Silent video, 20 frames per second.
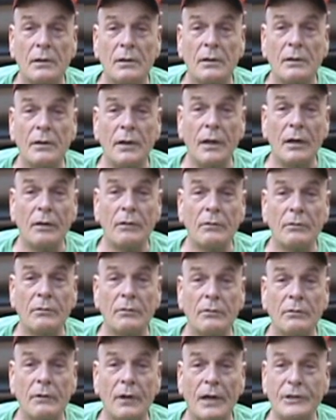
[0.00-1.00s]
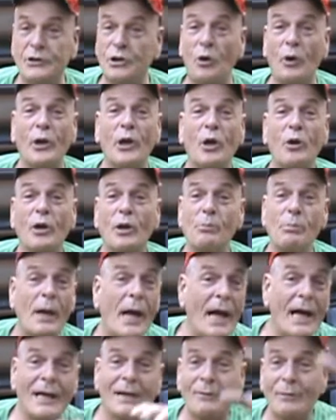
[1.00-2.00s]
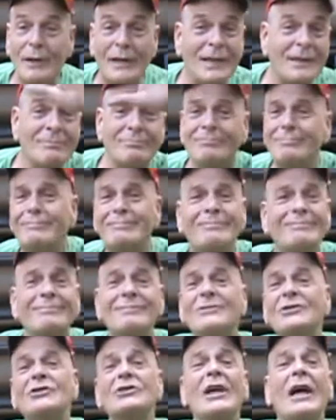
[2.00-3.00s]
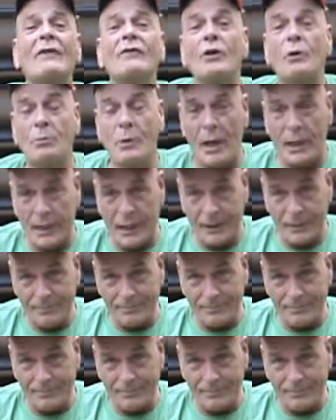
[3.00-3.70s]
You know, a Toyota battery, save your money.